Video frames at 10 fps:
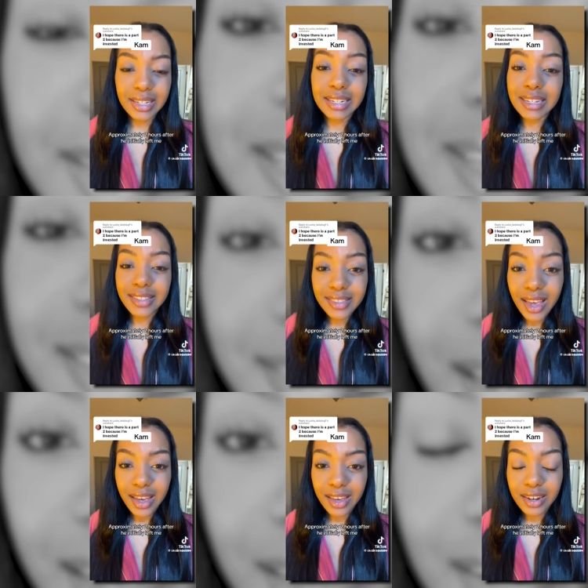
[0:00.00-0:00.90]
And he
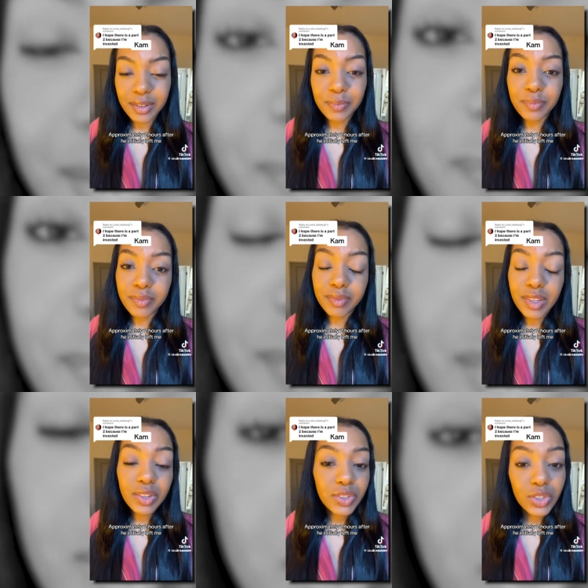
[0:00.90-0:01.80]
said,
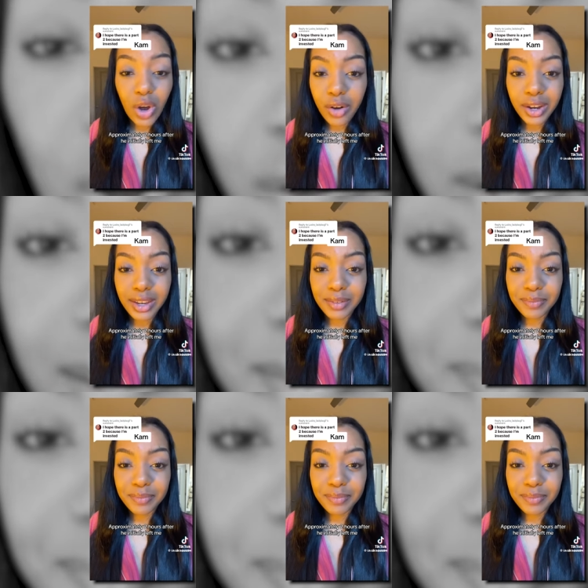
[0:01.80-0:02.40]
sorry.